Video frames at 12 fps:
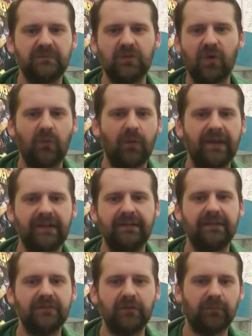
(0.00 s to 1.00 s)
you've got to
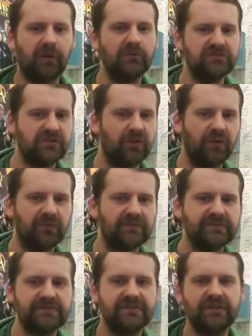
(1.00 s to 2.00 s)
weigh the pros and
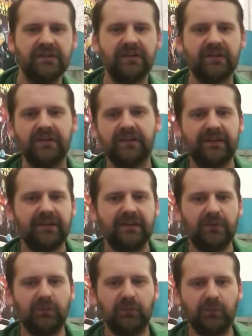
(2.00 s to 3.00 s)
cons.
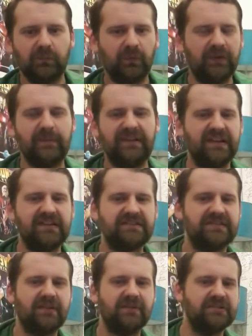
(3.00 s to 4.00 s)
Will it be
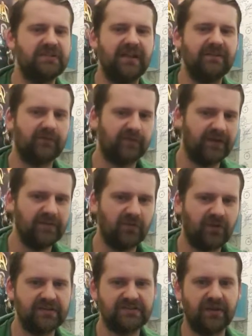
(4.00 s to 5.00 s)
necessary to have a
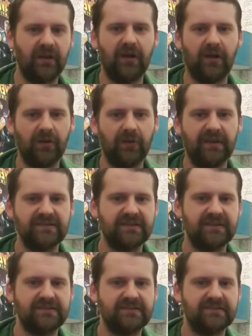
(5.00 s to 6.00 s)
Framemeister
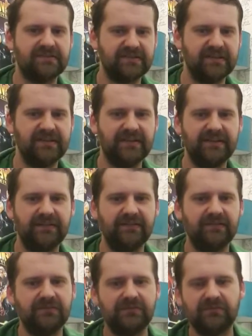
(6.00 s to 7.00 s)
OSSC,
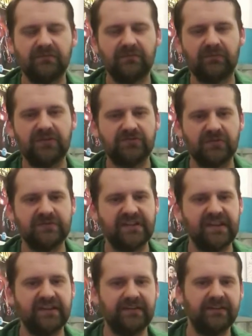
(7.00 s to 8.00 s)

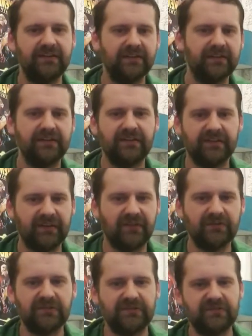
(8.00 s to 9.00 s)
RetroTink? You
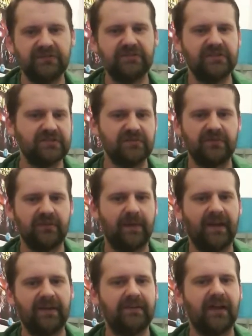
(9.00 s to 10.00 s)
know, you're talking
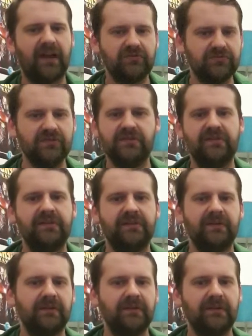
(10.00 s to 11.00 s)
about 100,
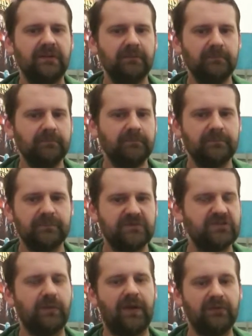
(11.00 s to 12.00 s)

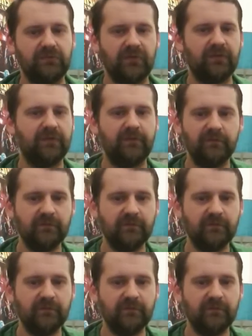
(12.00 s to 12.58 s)
200,